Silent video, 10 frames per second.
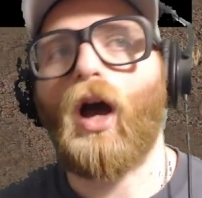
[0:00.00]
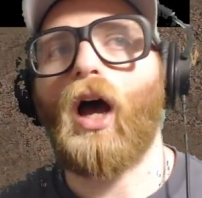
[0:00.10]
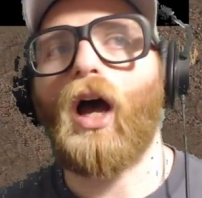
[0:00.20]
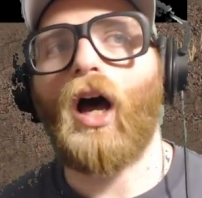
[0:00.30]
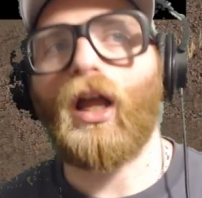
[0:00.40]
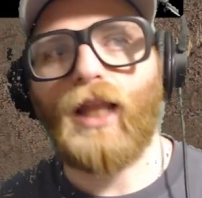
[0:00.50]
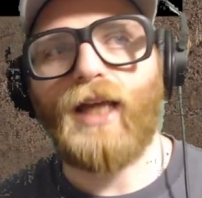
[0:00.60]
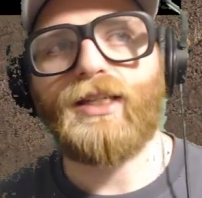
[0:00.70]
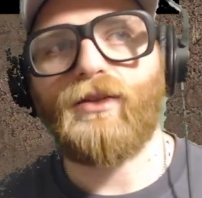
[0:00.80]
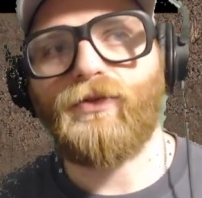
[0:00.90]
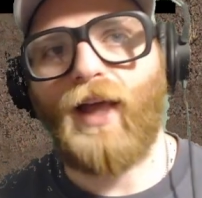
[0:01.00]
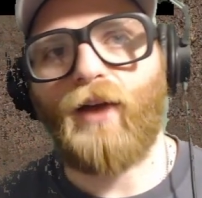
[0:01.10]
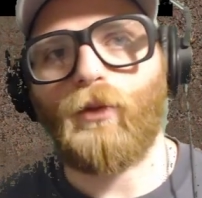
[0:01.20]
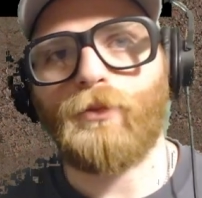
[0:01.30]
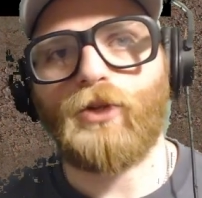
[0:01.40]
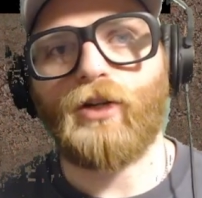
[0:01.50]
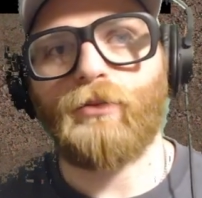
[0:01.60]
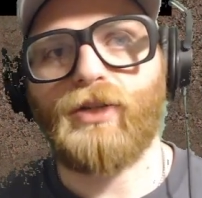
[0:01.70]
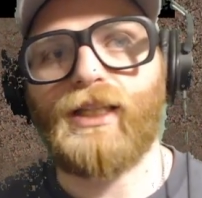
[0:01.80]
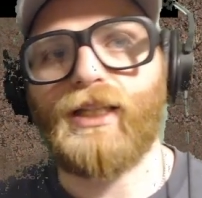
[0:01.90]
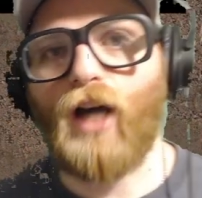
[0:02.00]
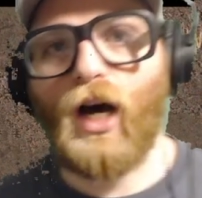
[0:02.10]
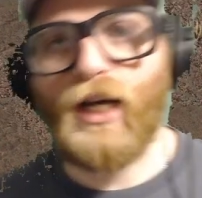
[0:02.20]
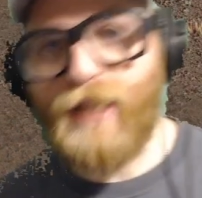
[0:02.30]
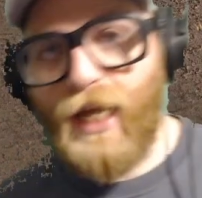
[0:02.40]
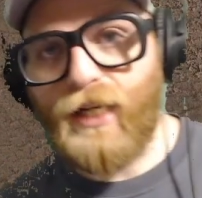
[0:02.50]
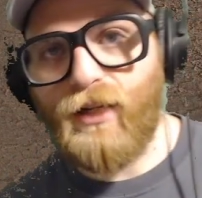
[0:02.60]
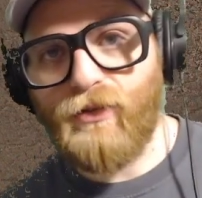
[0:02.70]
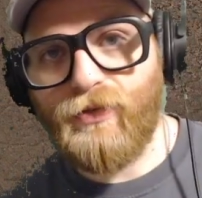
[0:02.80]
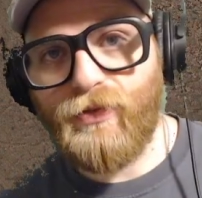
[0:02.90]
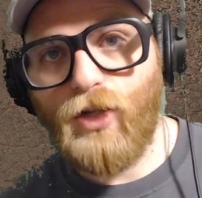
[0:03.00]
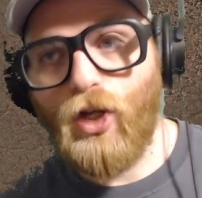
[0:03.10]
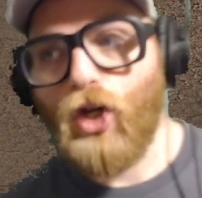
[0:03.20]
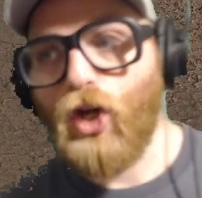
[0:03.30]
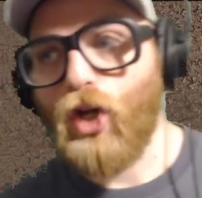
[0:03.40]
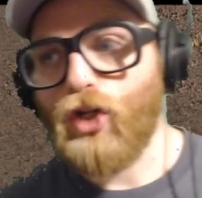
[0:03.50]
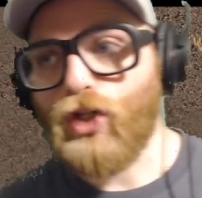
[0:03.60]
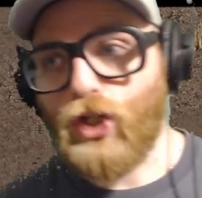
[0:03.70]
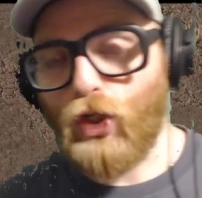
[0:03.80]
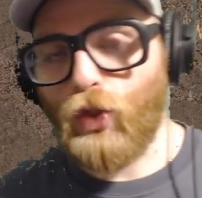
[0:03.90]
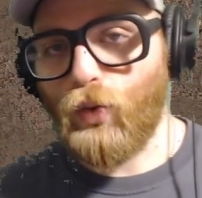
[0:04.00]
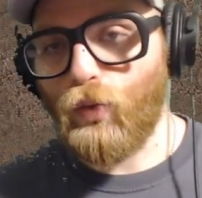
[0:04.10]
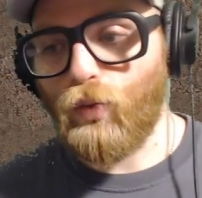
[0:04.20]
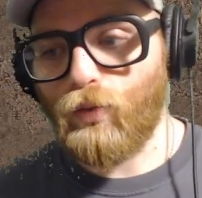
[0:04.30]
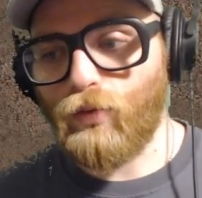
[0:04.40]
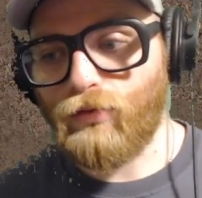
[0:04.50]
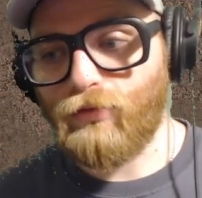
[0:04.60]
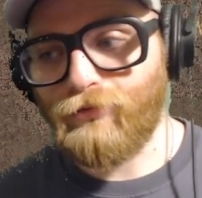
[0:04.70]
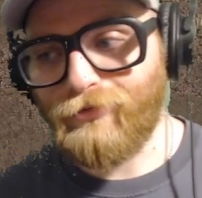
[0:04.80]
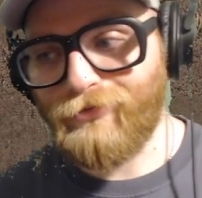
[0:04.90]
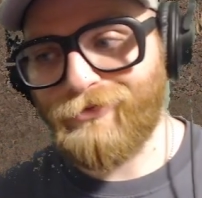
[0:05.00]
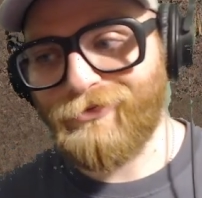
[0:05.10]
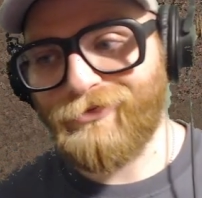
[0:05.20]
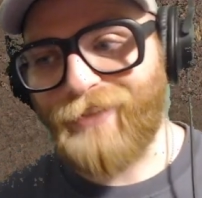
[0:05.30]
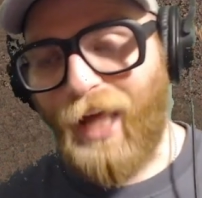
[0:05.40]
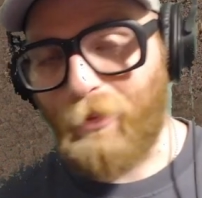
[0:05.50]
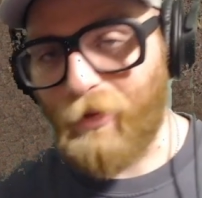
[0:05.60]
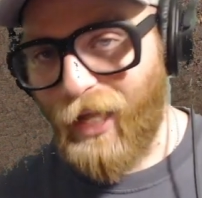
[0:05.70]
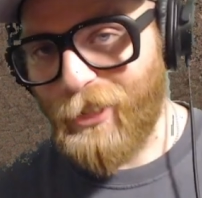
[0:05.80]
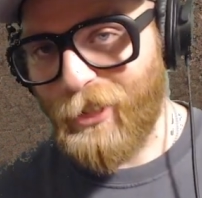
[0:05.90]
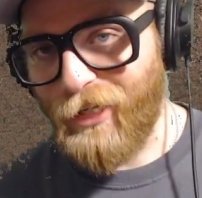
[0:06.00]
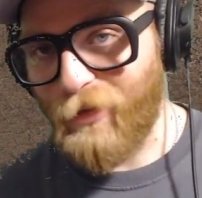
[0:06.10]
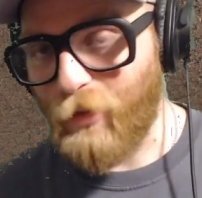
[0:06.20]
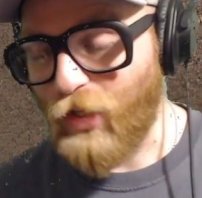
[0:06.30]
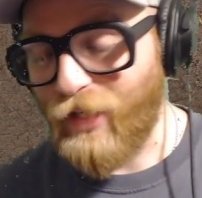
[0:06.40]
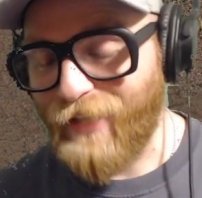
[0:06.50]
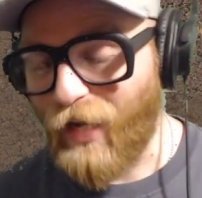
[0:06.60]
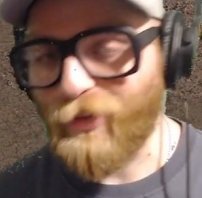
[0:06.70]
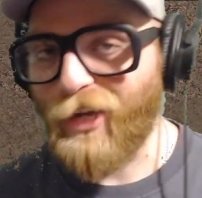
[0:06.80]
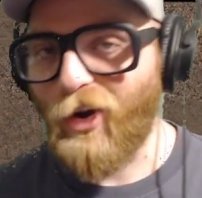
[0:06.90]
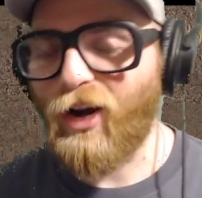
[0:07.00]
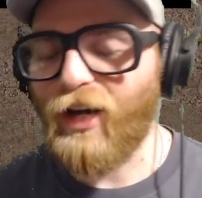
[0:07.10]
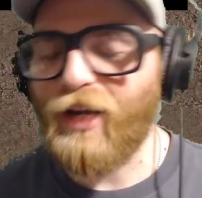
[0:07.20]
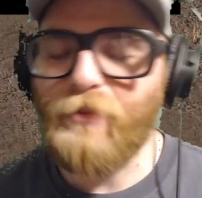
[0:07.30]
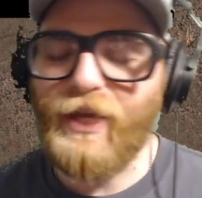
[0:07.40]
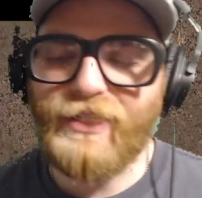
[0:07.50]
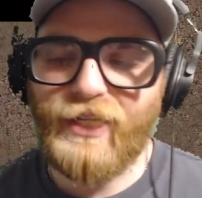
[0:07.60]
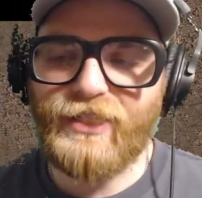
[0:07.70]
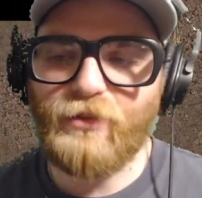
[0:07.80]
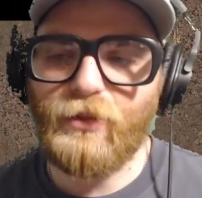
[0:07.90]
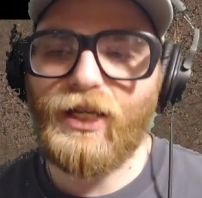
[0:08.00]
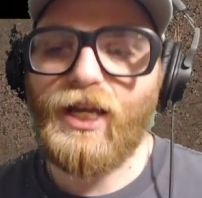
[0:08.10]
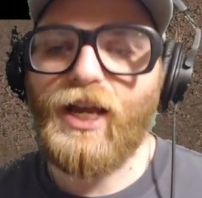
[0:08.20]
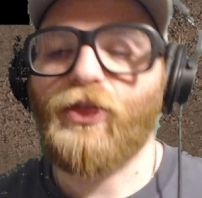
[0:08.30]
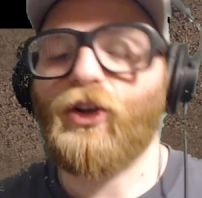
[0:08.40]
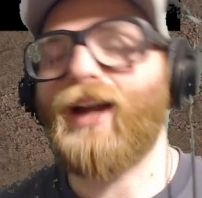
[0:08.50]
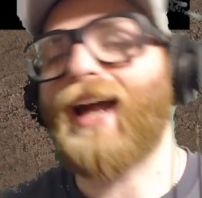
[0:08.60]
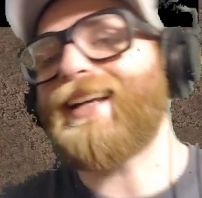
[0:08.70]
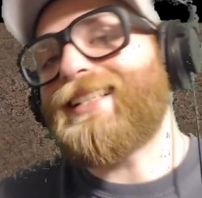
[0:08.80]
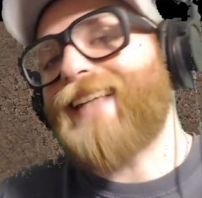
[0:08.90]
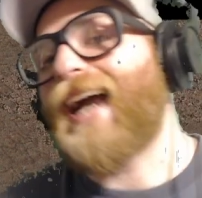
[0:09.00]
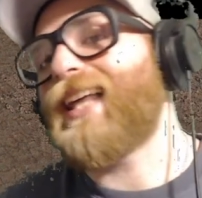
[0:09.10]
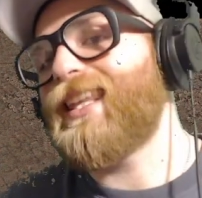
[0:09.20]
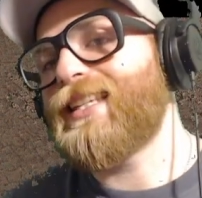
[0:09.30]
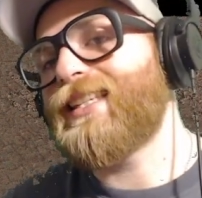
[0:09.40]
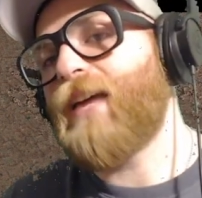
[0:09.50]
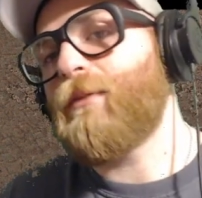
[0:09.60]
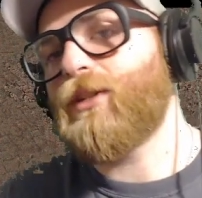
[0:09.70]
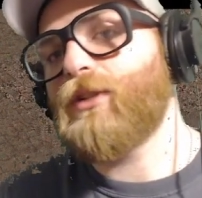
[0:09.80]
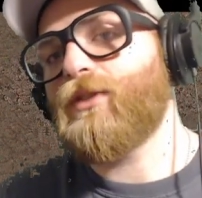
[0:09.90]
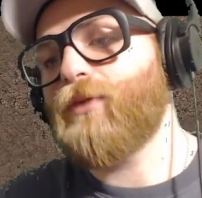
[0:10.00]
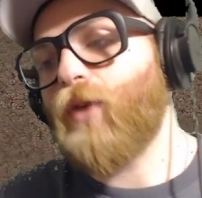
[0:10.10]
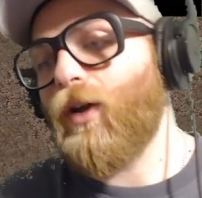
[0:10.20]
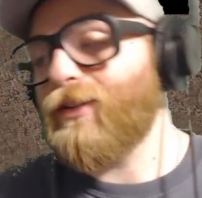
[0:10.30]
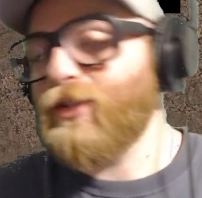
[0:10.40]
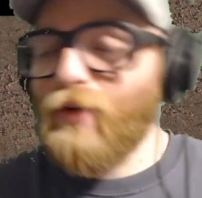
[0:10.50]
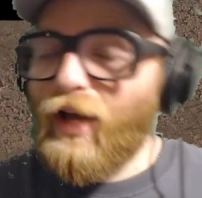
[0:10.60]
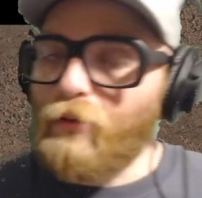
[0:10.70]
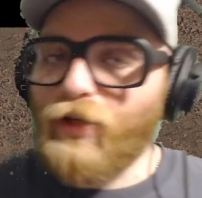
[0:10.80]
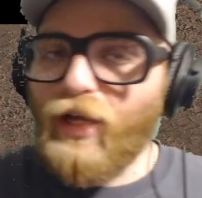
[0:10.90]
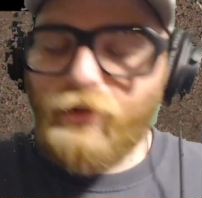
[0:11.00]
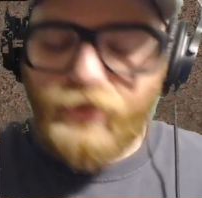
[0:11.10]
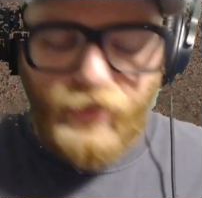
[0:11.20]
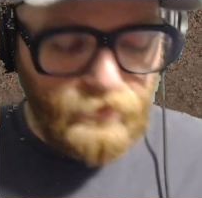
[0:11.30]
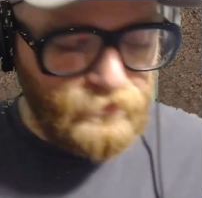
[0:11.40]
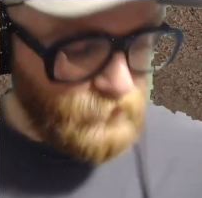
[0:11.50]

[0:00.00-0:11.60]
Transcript: unless flatworms are completely unnative to Appalachia, which I doubt they are, it makes sense to me. They're not exactly the same as the ones from Fallout 2, and I'm okay with that.